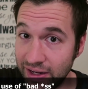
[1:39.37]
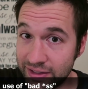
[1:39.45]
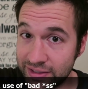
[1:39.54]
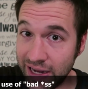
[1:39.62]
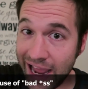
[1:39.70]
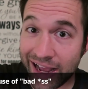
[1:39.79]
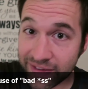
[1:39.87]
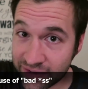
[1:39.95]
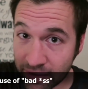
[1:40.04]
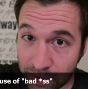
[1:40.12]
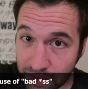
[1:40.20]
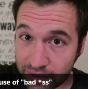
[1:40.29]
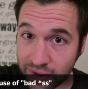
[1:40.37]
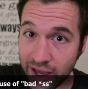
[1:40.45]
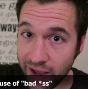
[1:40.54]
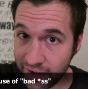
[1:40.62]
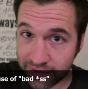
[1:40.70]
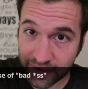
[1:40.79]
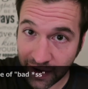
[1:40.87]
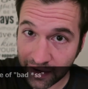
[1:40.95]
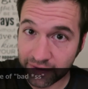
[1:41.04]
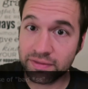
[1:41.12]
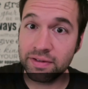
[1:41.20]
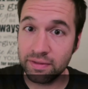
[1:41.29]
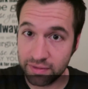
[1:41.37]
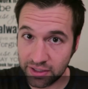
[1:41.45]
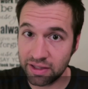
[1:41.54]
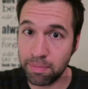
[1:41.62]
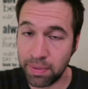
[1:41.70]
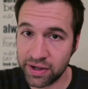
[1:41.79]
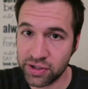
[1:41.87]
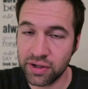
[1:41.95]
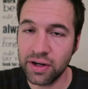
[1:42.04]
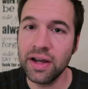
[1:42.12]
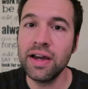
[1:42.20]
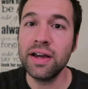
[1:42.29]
it's an at symbol SS. You get the picture.